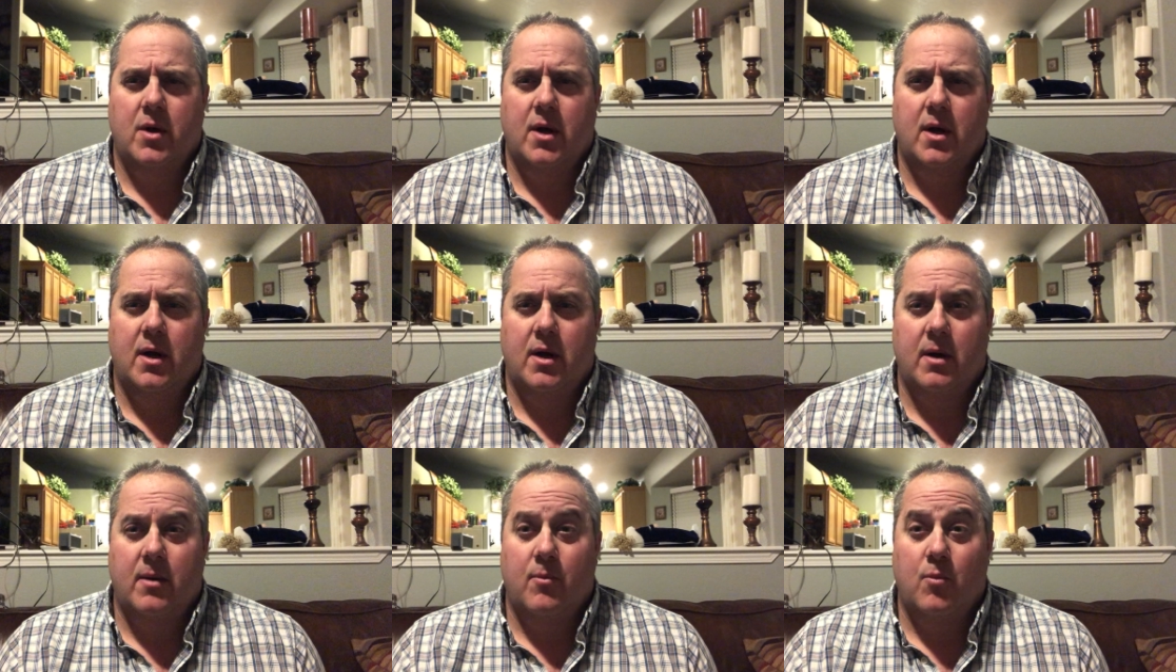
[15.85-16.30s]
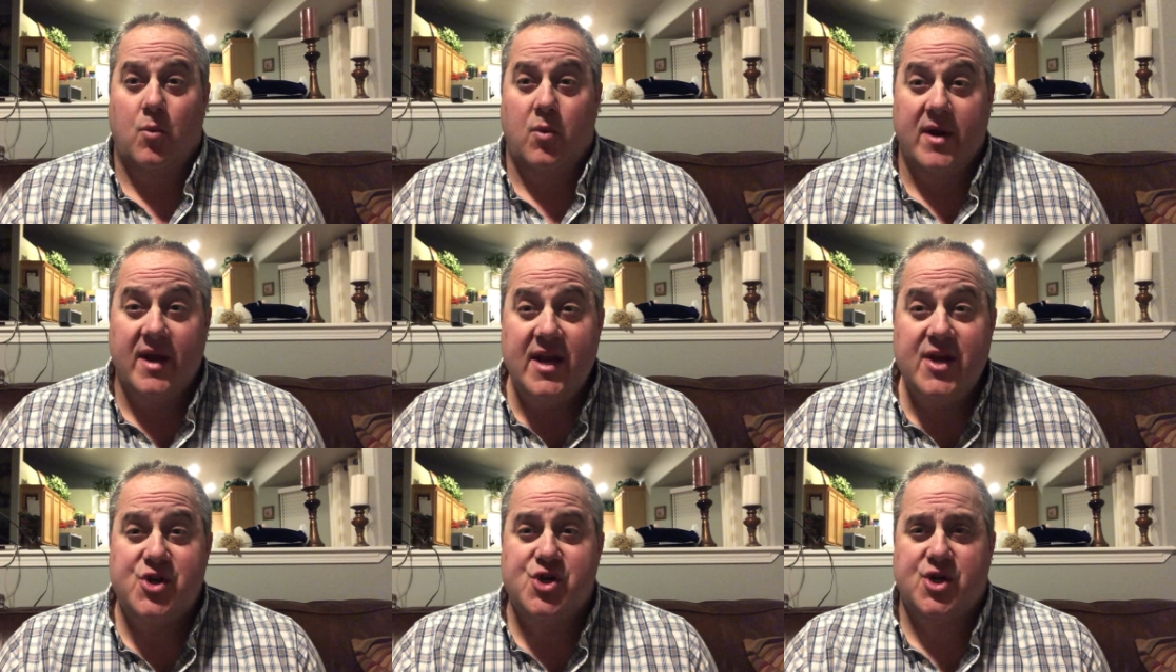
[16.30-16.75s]
um,
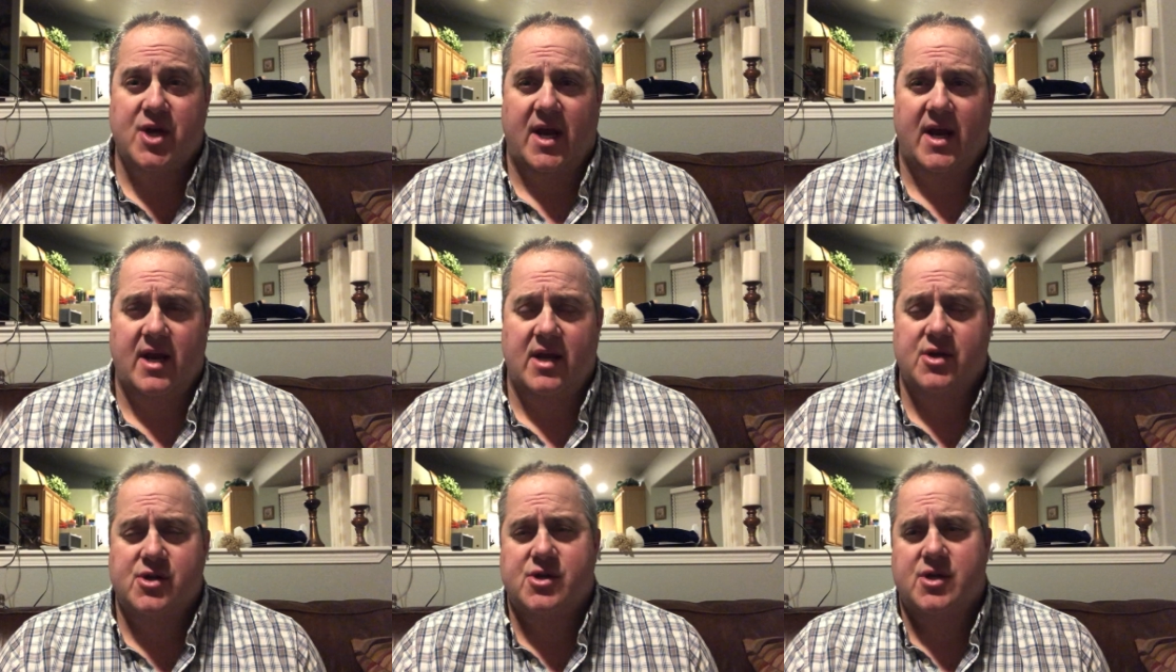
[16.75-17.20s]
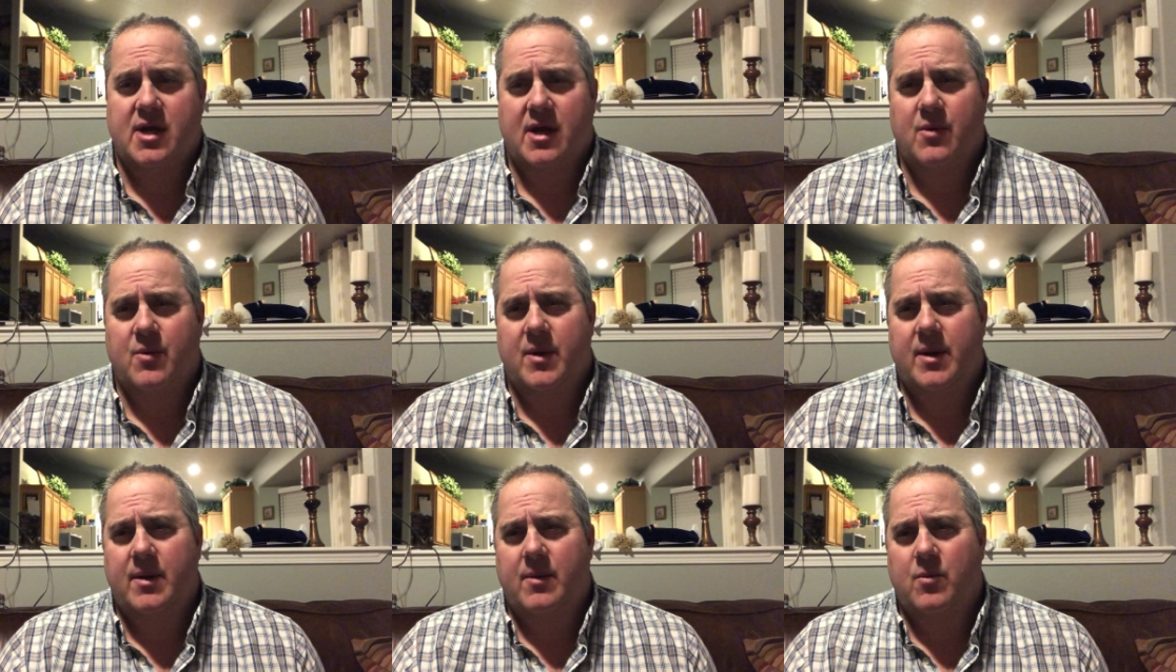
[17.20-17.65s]
we change
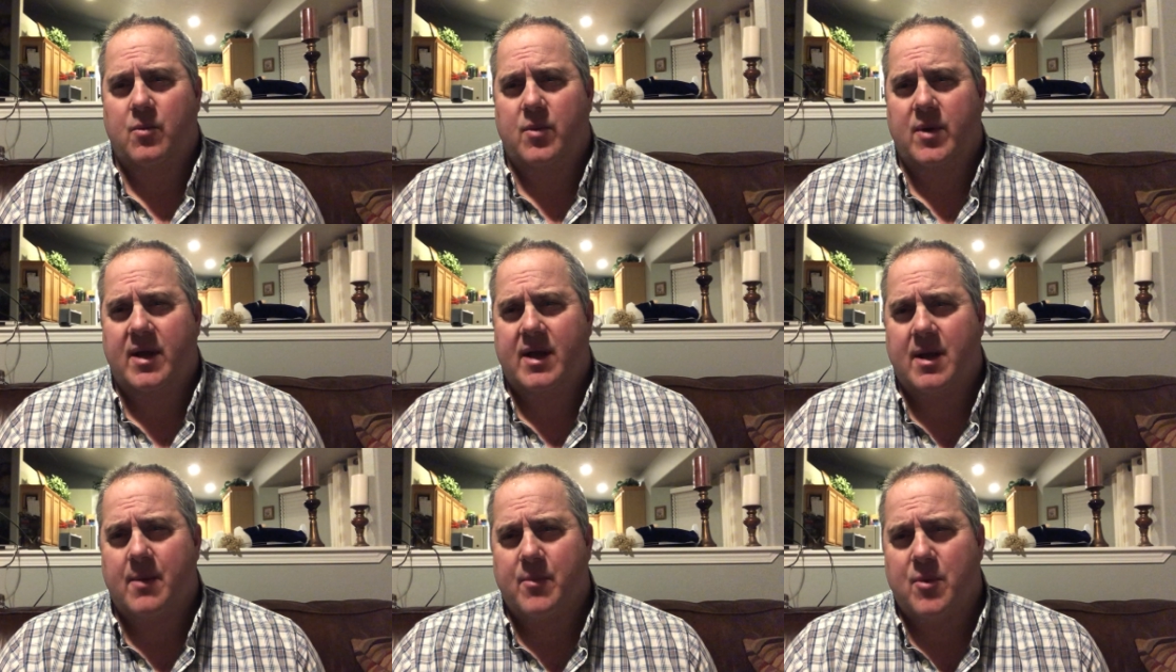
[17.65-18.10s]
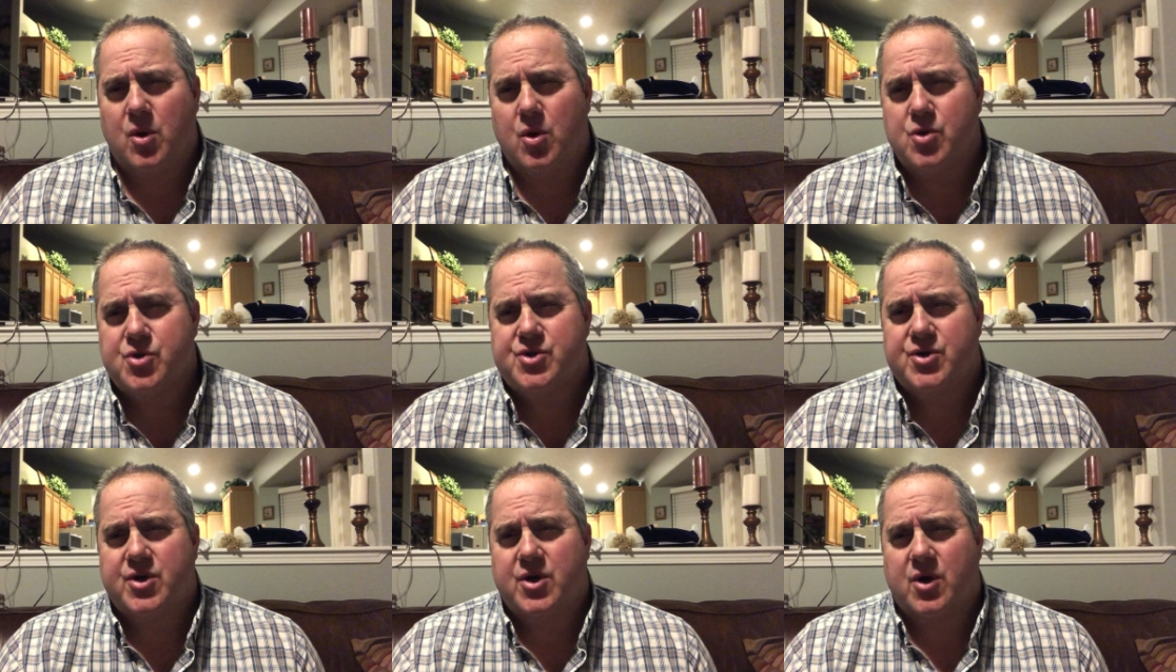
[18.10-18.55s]
and we, we come
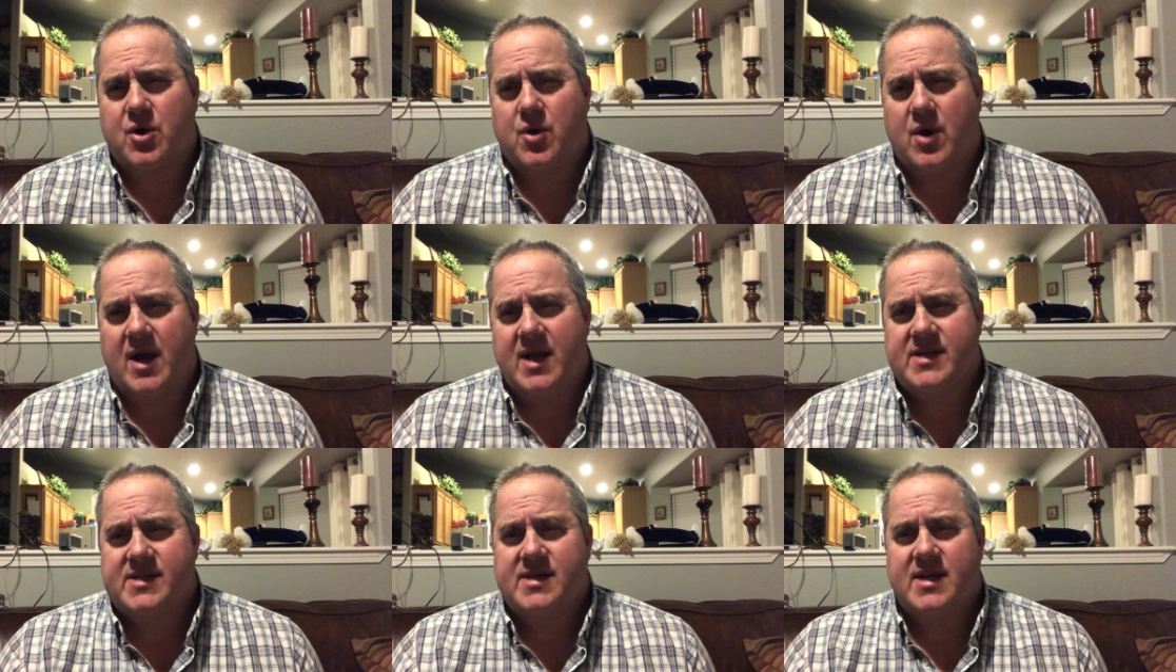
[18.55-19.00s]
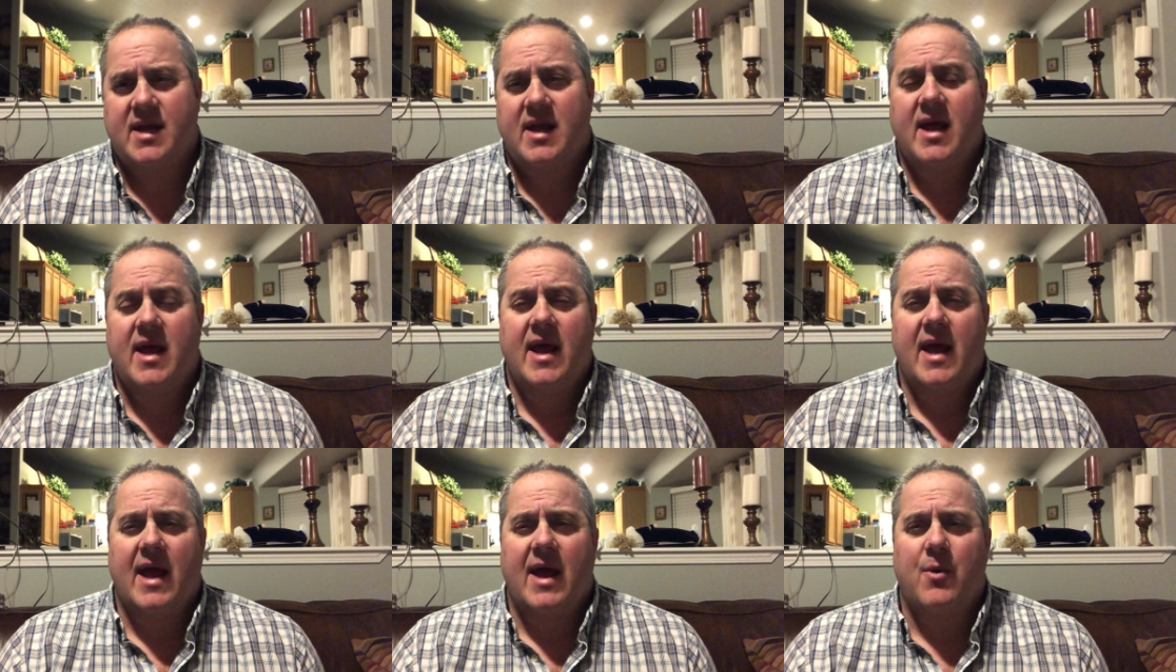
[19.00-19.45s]
closer to Christ
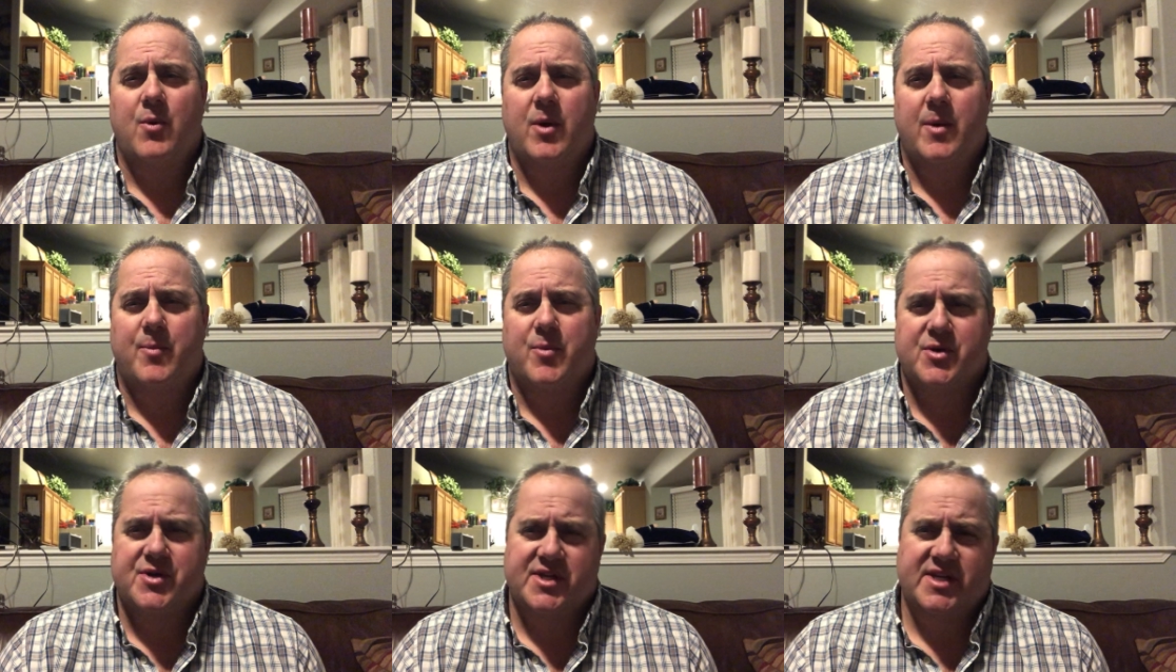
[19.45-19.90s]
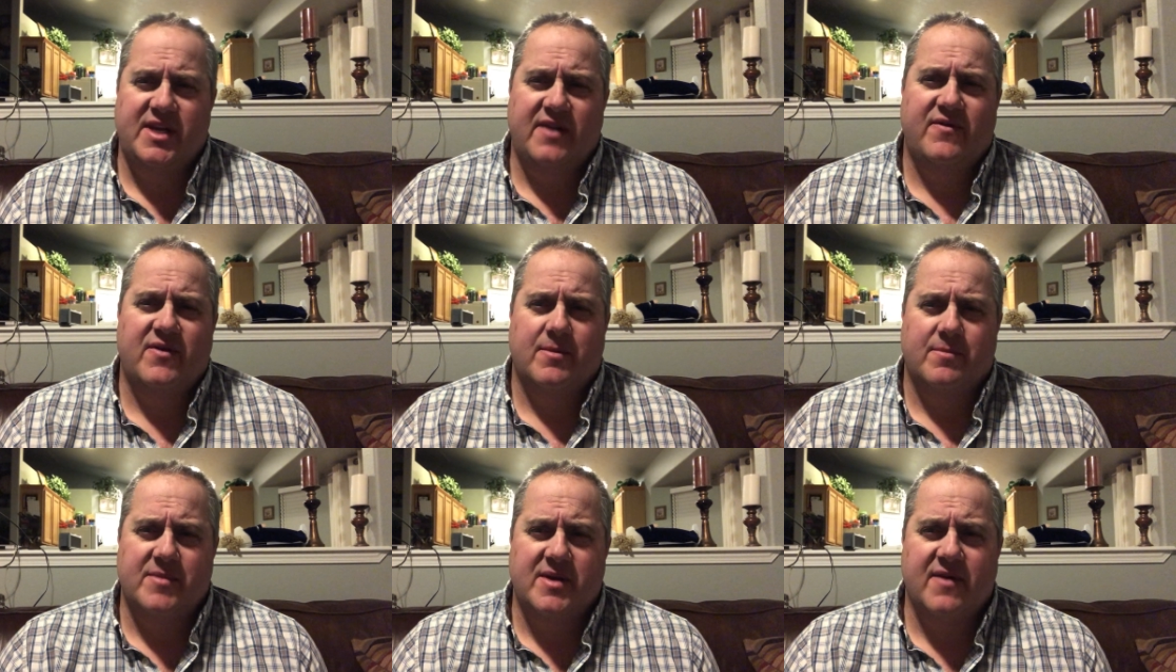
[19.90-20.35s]
and we
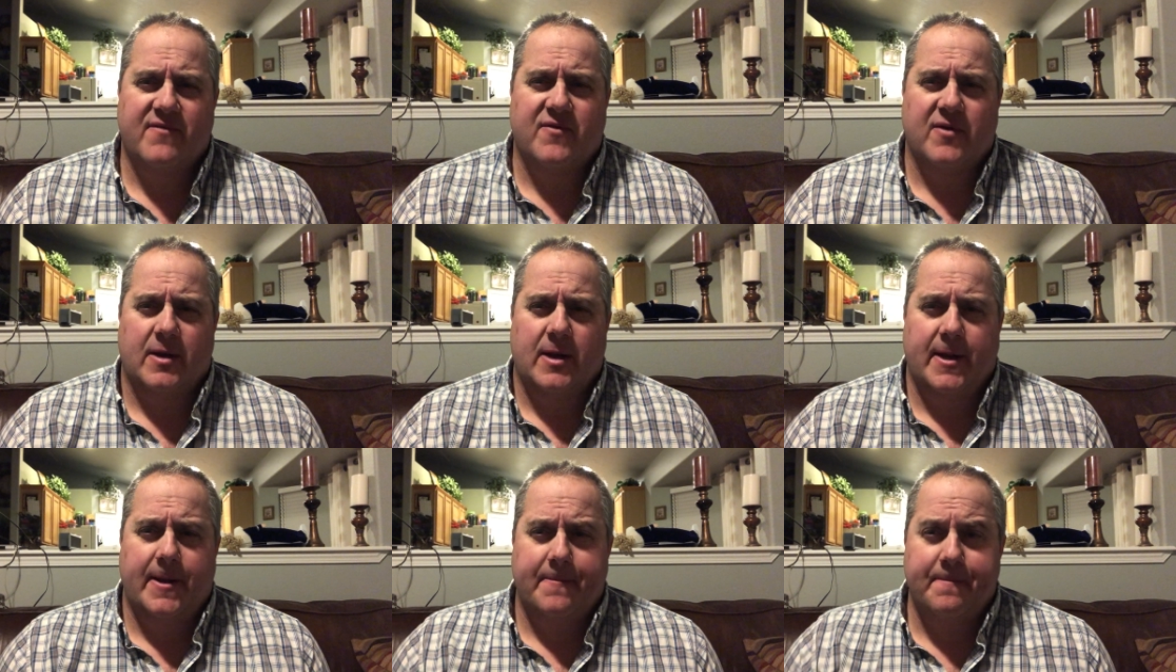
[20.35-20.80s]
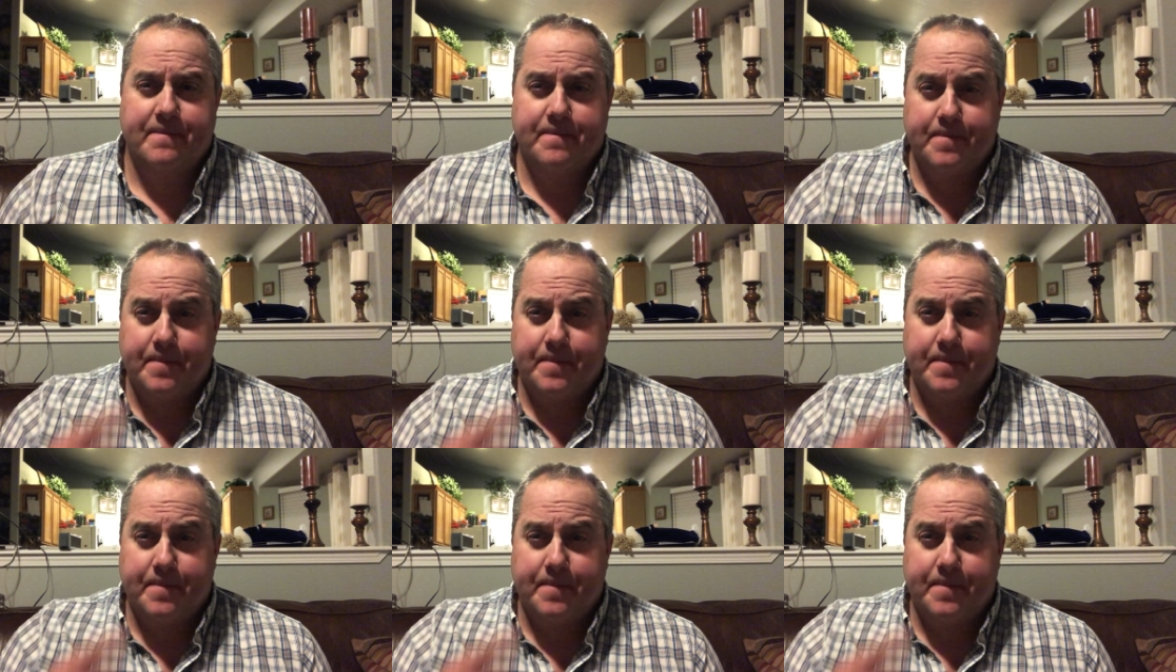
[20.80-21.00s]
perceive Him differently.